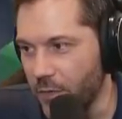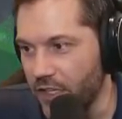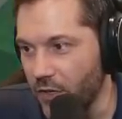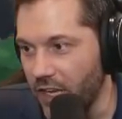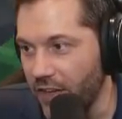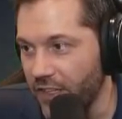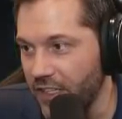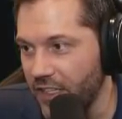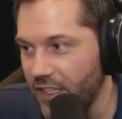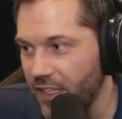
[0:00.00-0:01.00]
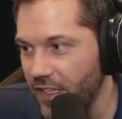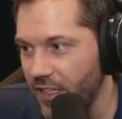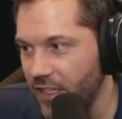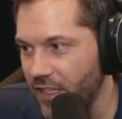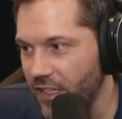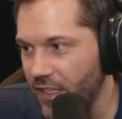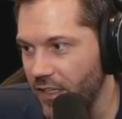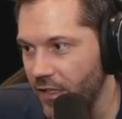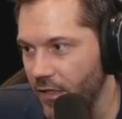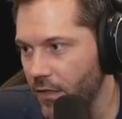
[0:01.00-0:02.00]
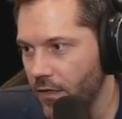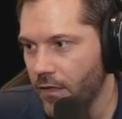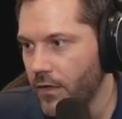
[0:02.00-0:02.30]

we don't have it. Yeah, no,